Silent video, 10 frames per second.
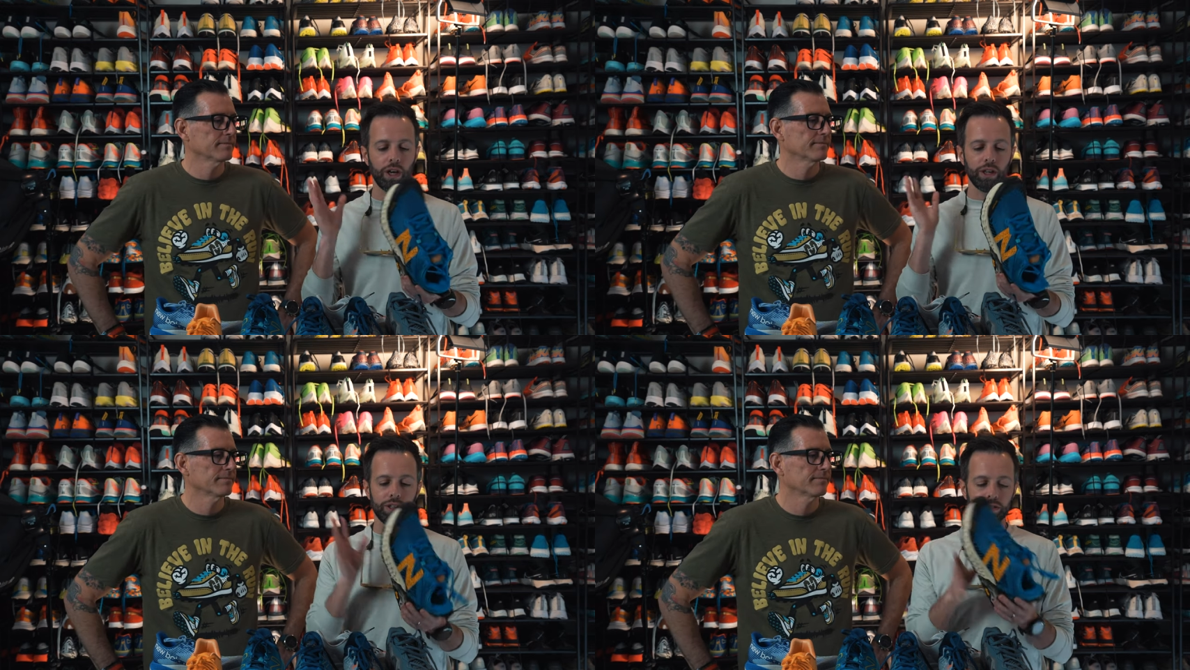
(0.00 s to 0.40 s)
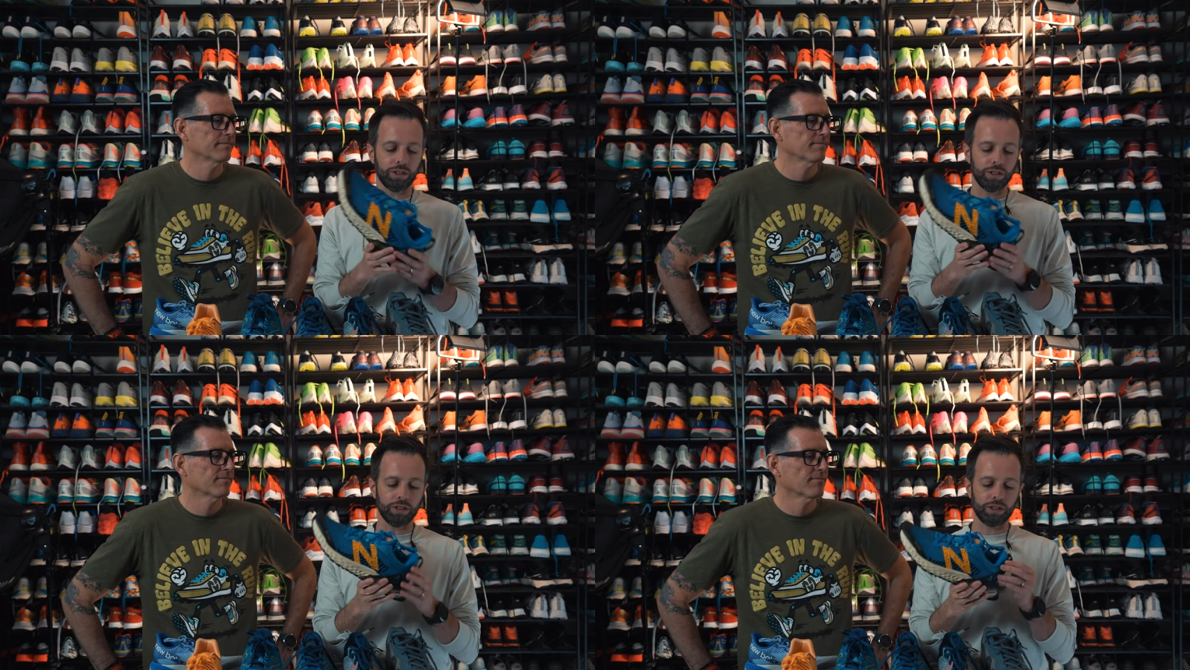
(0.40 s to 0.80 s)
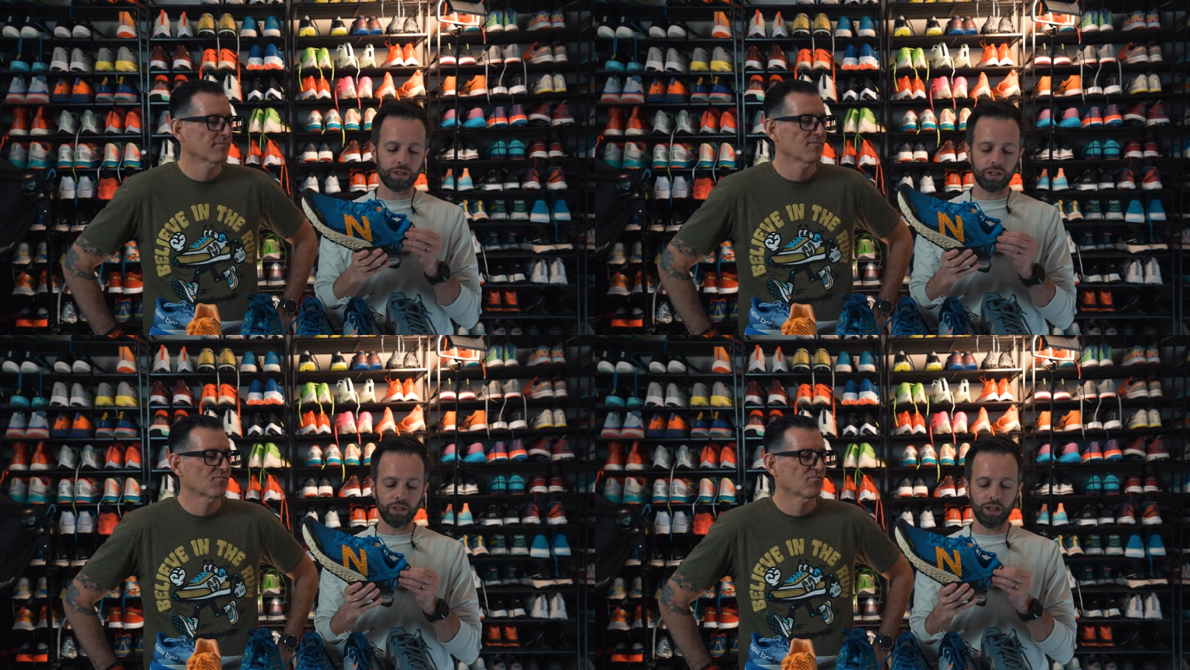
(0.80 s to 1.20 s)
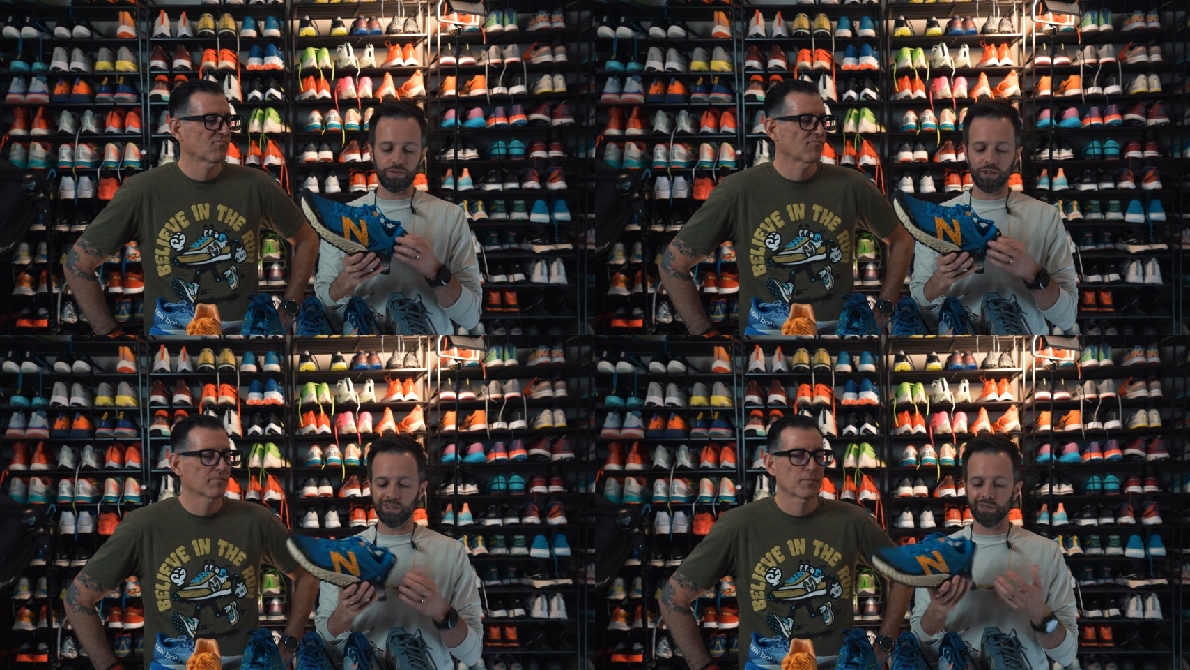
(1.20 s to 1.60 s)
Speaker 1: This is, if
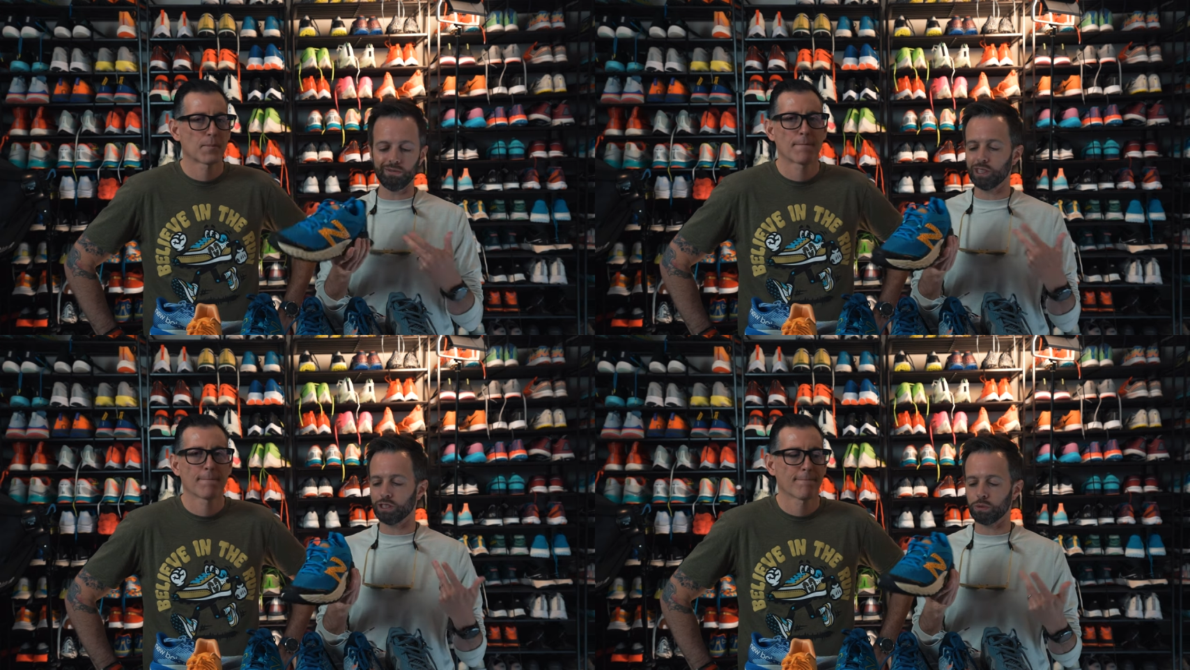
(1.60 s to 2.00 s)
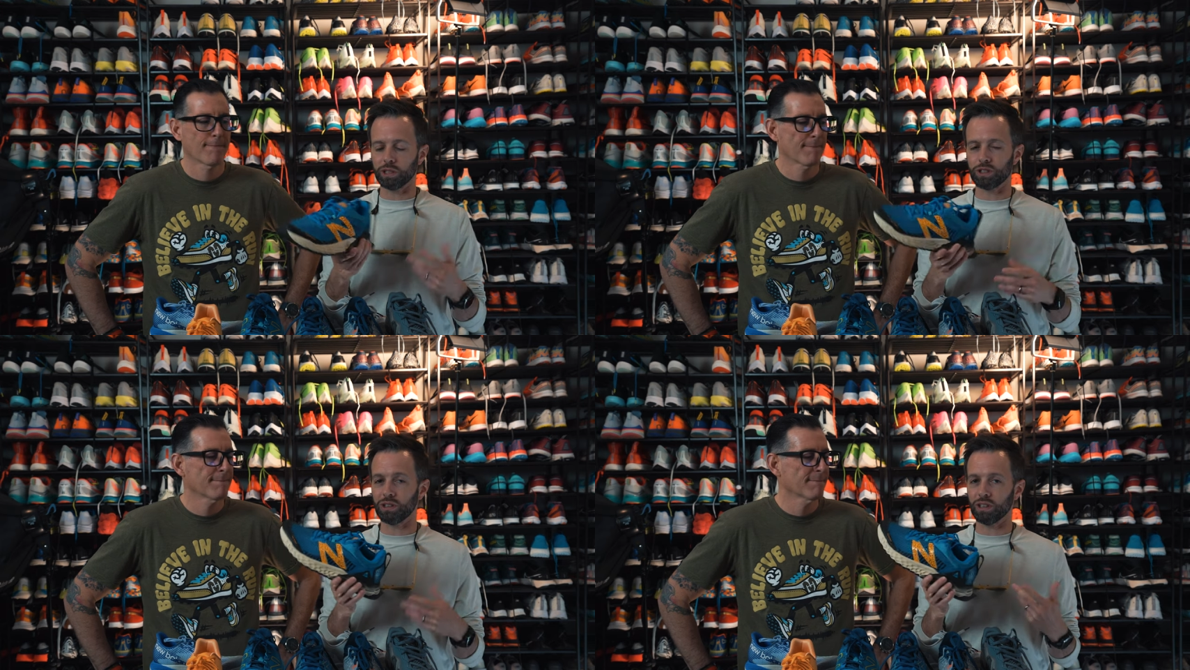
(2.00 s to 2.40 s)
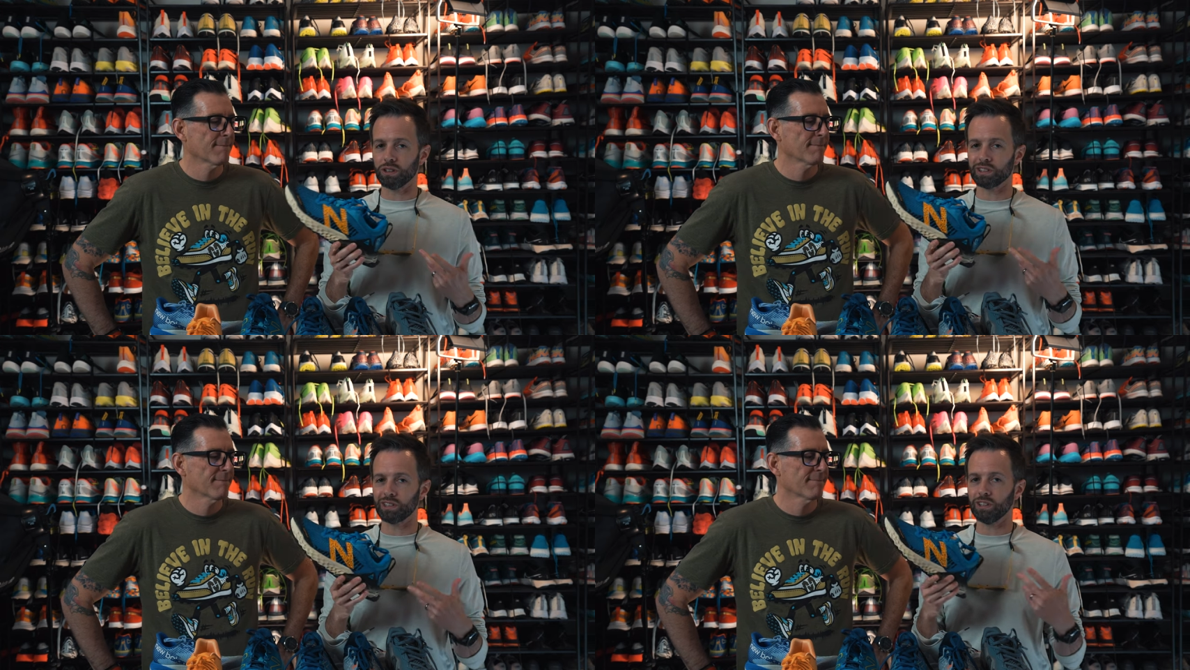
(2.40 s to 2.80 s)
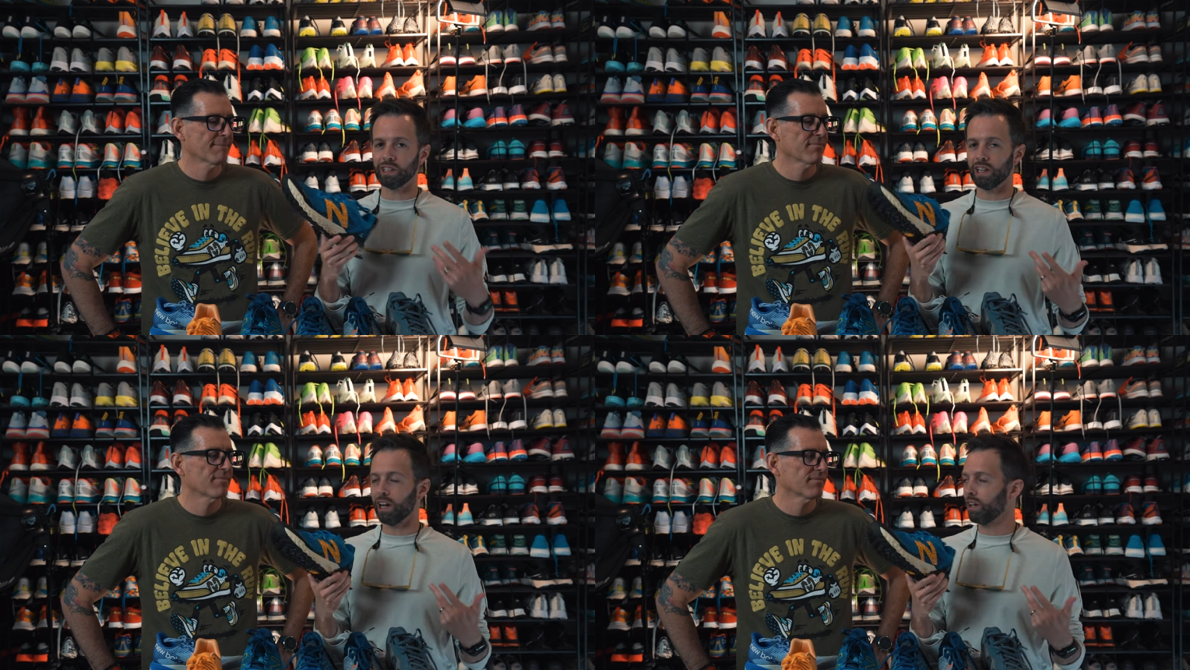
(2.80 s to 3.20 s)
you just want a shoe that looks good,
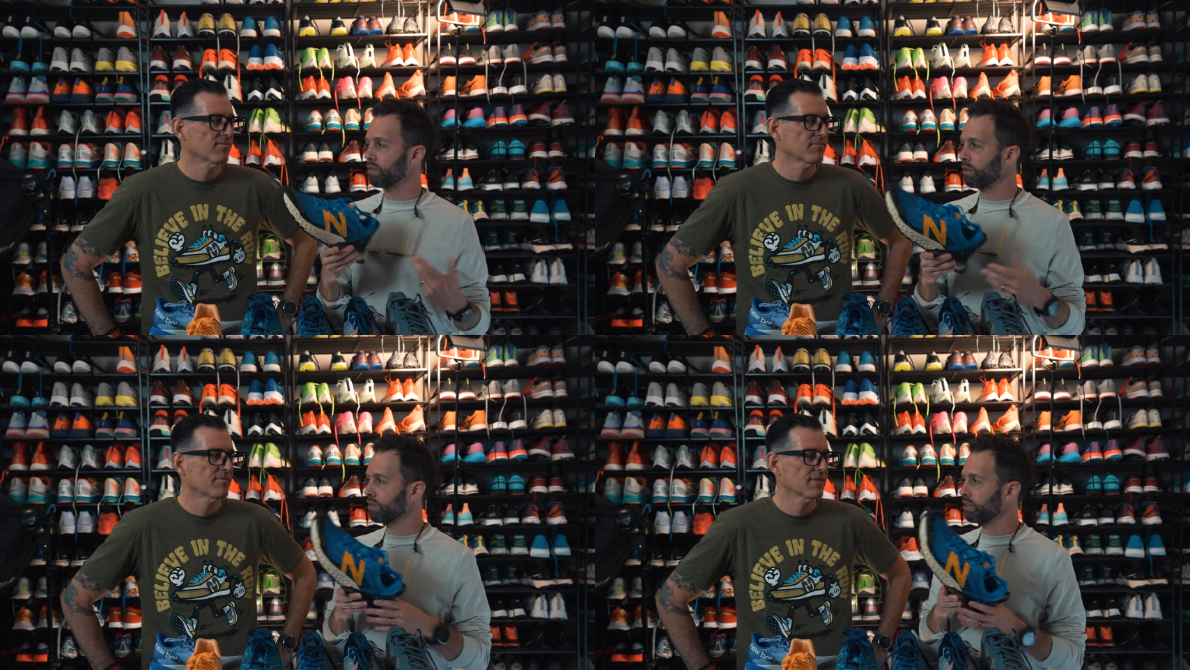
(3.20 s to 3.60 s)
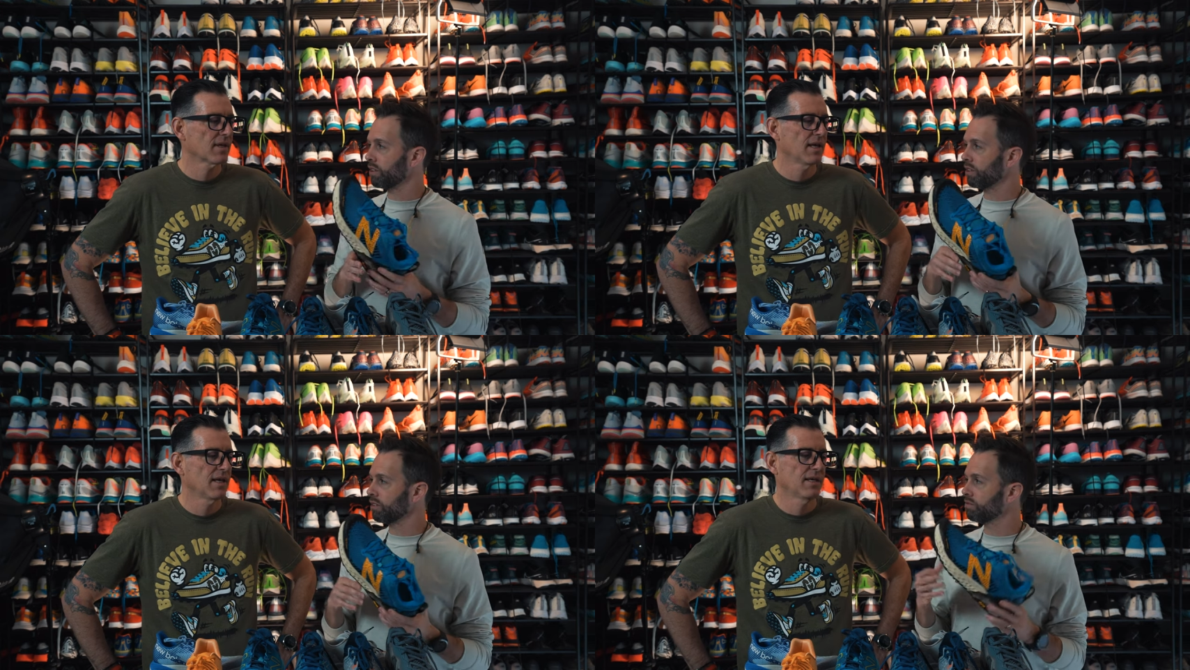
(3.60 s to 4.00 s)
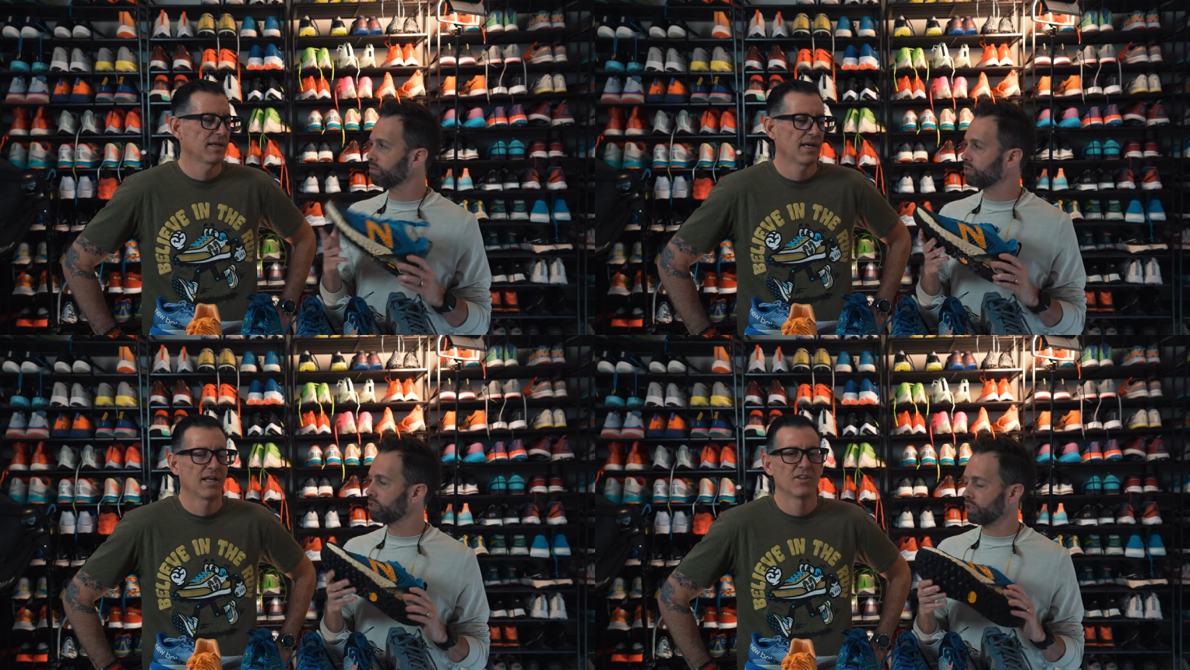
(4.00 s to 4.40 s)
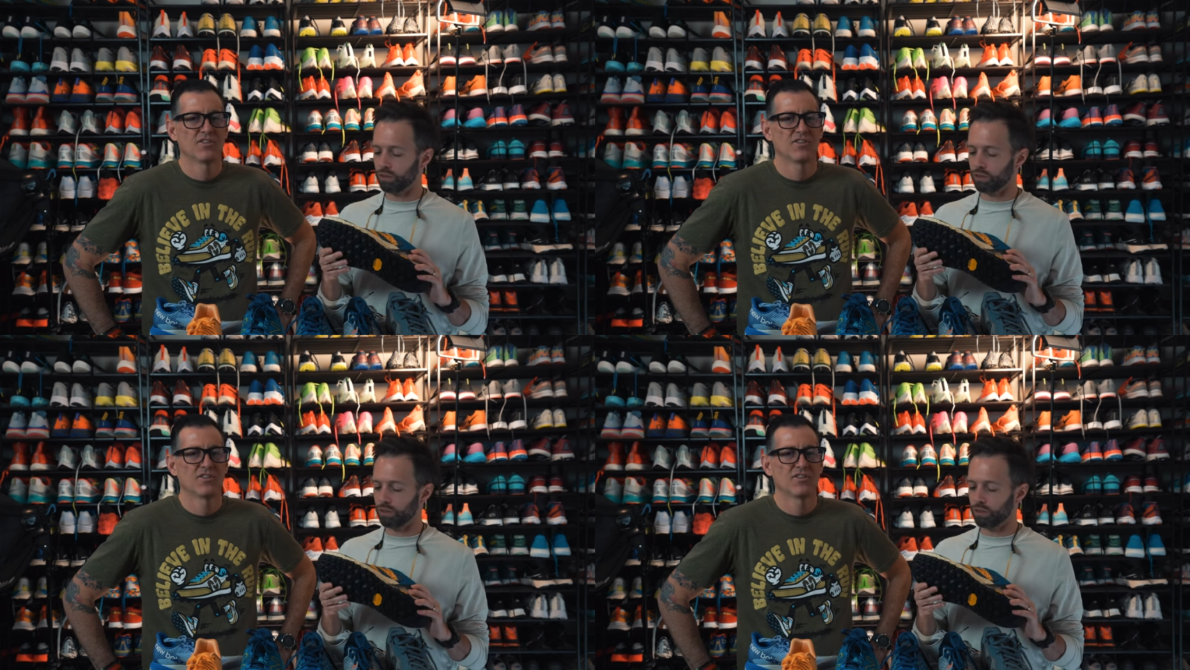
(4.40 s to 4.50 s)
can kind of do everything. Yeah,